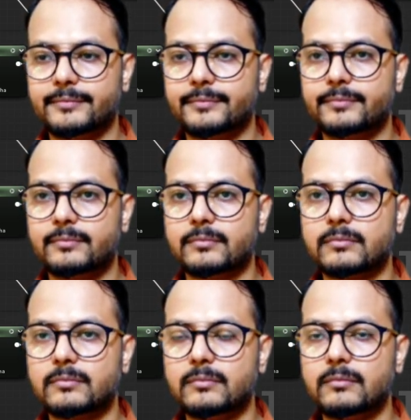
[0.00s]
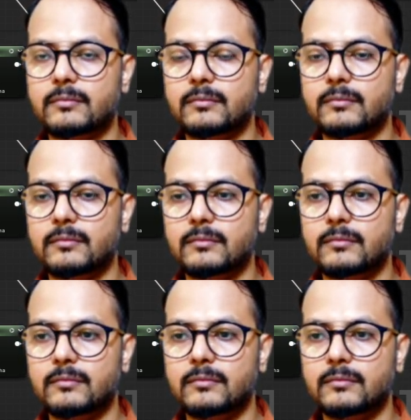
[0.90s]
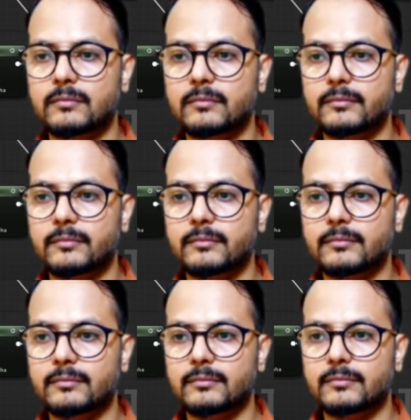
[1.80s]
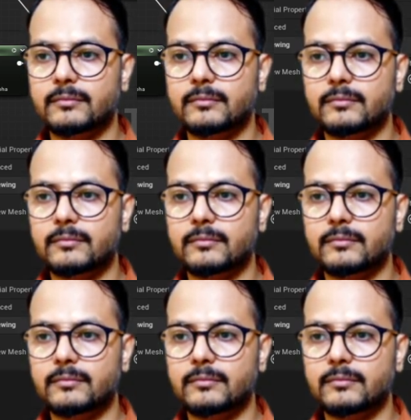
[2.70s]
(silence)